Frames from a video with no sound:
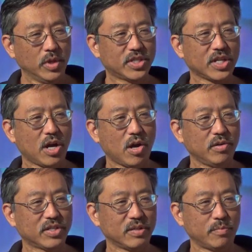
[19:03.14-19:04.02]
what's the
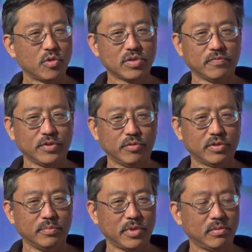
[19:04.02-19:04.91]
hardest emotion for you
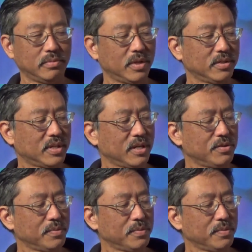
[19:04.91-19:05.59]
to emote on stage?